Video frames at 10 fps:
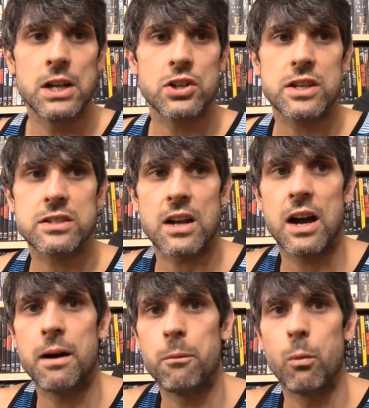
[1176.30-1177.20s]
Just
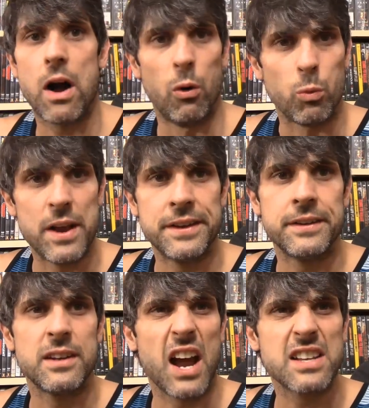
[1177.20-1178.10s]
um, well
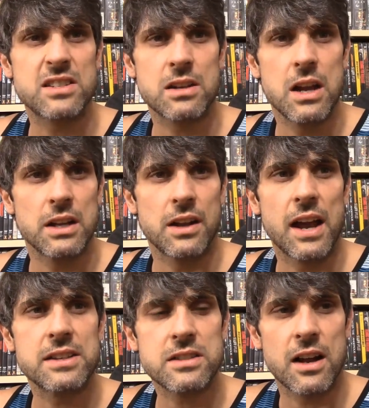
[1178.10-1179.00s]
written, nice,
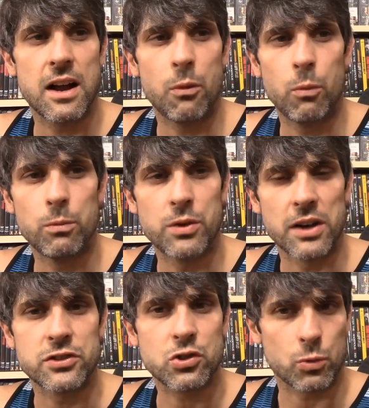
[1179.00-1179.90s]
nice uh,
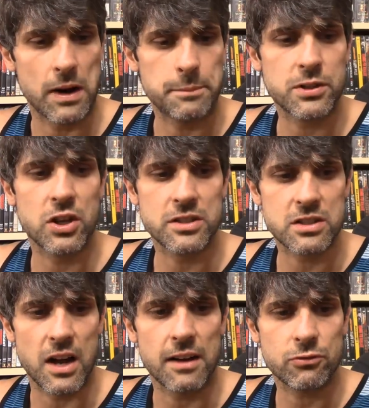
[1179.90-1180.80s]
done script, good
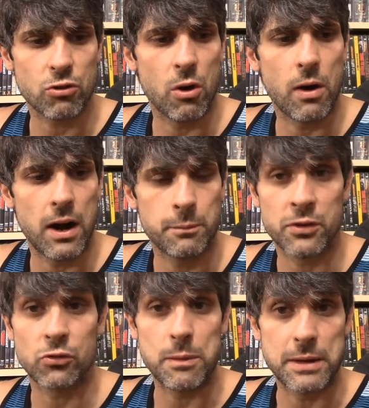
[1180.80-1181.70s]
stuff. So um, The
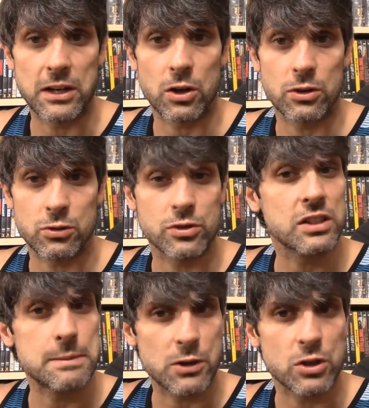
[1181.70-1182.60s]
Sleeping Curse or
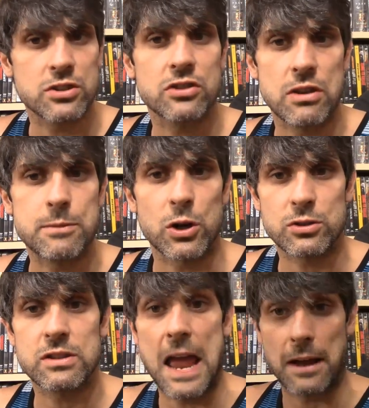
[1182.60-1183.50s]
Sleep Curse, The Sleep
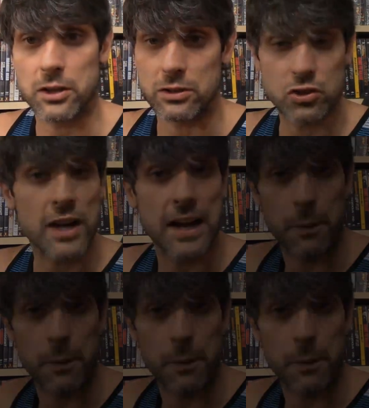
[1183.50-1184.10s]
Curse. Yeah, good. check it